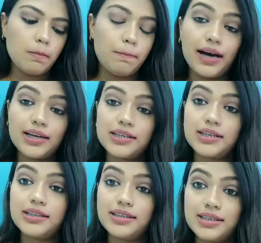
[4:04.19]
But
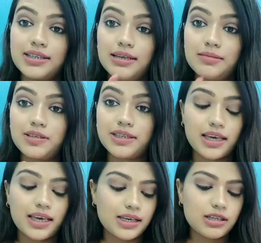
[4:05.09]
this
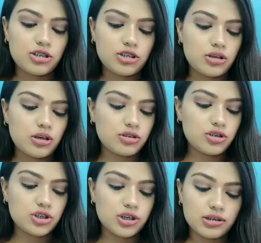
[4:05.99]
lipstick is
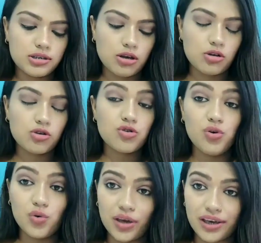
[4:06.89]
just to
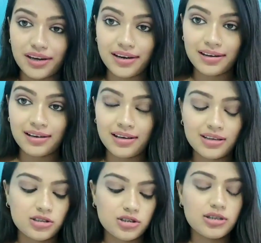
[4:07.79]
look at it,
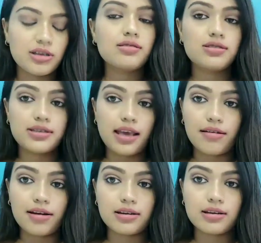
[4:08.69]
just stare at it.